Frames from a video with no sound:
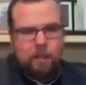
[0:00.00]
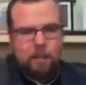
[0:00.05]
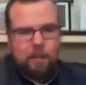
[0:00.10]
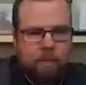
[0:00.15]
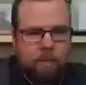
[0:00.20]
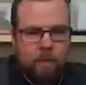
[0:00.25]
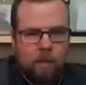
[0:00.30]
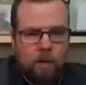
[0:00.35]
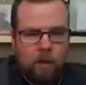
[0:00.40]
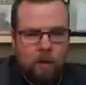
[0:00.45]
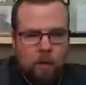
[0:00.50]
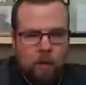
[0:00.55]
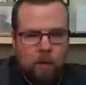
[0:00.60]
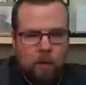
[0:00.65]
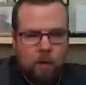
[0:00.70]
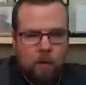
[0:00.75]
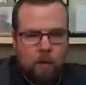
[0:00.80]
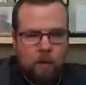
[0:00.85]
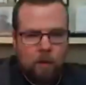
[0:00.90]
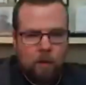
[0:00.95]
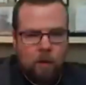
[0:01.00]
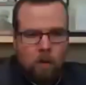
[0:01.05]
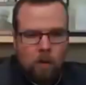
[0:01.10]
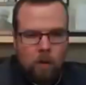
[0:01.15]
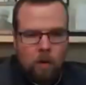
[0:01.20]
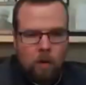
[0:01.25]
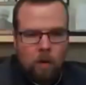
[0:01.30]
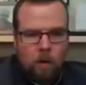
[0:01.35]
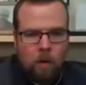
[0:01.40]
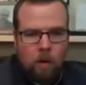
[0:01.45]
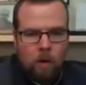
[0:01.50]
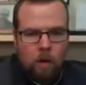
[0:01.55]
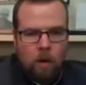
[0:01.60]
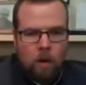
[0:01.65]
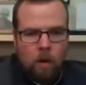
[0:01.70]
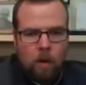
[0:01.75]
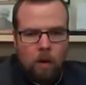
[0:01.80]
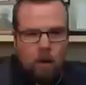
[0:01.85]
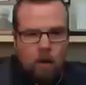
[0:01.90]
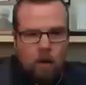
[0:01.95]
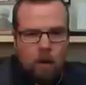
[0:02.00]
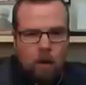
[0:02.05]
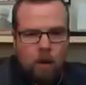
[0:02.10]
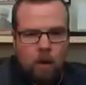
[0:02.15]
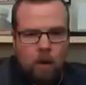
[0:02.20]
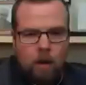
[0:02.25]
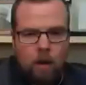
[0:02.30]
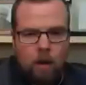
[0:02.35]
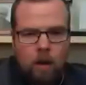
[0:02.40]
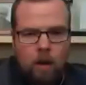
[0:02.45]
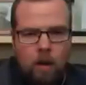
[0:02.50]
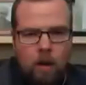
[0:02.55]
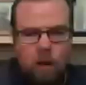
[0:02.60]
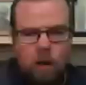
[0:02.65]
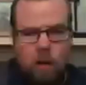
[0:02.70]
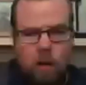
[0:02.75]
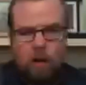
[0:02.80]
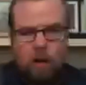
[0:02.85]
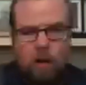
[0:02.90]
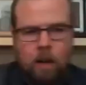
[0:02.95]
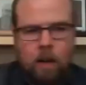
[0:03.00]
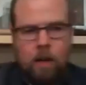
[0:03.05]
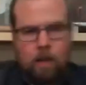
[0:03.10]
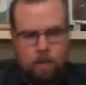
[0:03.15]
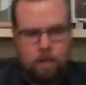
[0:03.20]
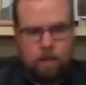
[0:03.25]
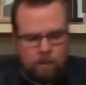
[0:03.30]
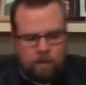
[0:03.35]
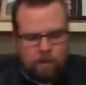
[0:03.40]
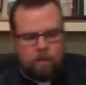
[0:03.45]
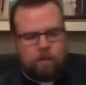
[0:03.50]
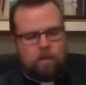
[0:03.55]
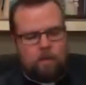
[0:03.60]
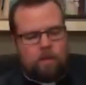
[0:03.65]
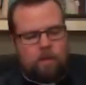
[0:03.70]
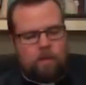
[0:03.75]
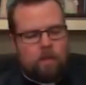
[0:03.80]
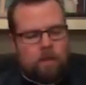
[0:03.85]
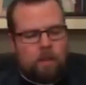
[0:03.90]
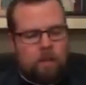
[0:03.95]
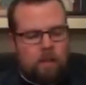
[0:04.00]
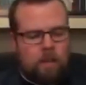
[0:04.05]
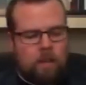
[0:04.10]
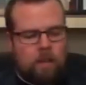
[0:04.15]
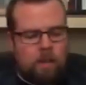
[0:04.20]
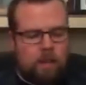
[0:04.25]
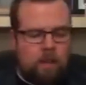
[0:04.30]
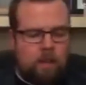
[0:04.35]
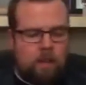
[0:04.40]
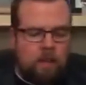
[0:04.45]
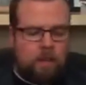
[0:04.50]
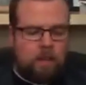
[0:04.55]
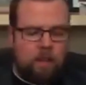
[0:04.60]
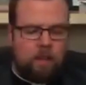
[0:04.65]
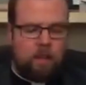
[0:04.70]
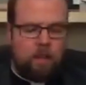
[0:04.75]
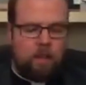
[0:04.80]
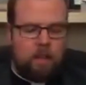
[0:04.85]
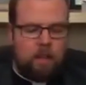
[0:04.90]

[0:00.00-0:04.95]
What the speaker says: Nothing is said.